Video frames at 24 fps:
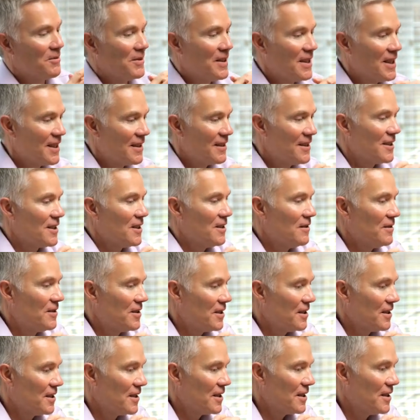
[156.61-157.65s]
We had to go
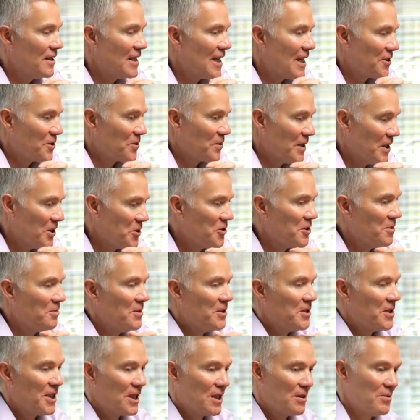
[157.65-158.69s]
to the Natural History
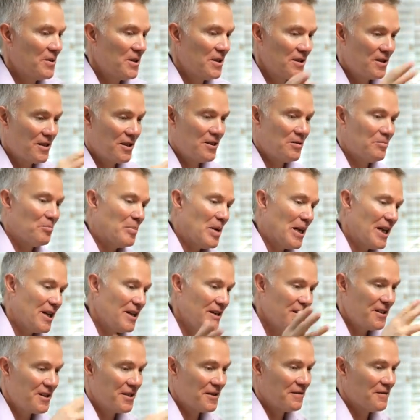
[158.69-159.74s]
Museum and turn
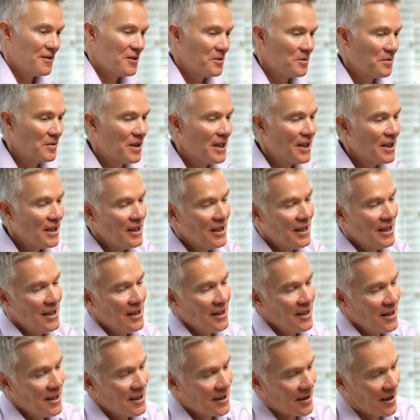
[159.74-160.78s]
pages of old
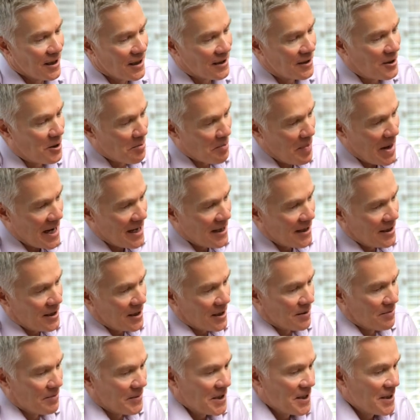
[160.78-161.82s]

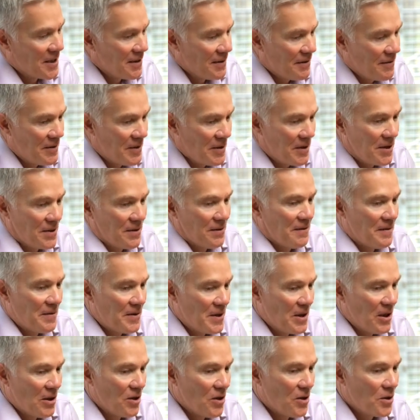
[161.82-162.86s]
compendiums and sort
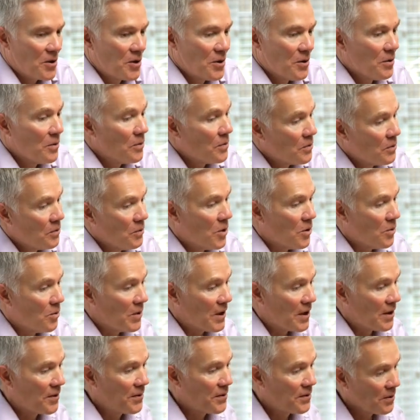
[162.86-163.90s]
of look at what
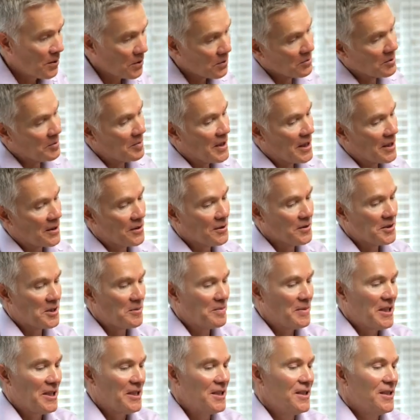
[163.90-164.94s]
we thought would be a good
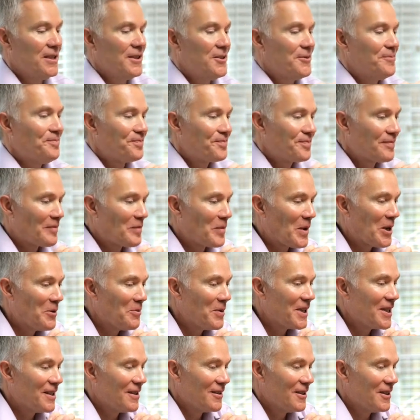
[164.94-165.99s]
species.
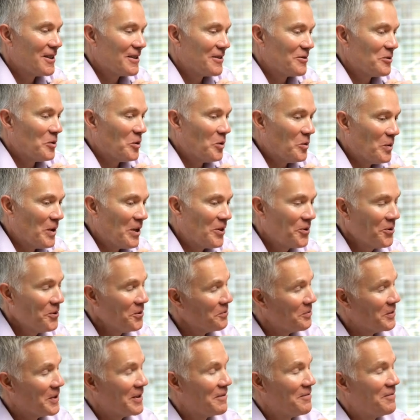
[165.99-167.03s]
Anyway, we
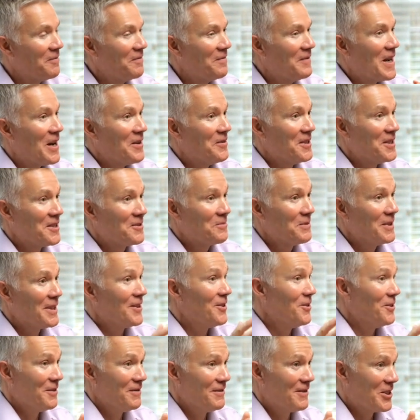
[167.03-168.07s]
thought we'd found this really
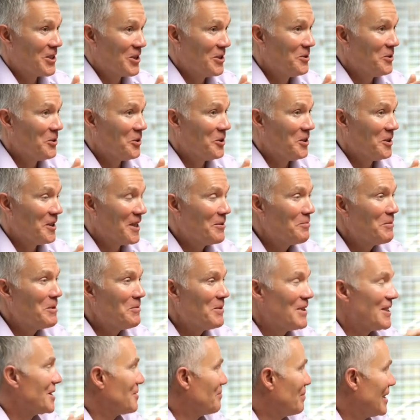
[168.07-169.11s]
good solution. Then we
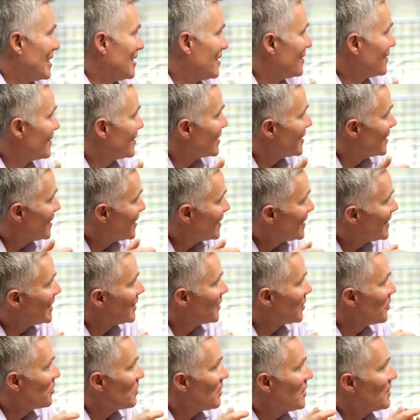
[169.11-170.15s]
went to plant it and it
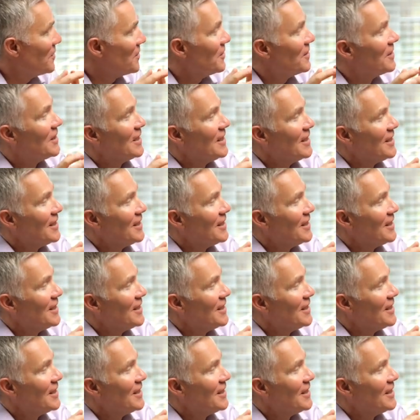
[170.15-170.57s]
didn't grow.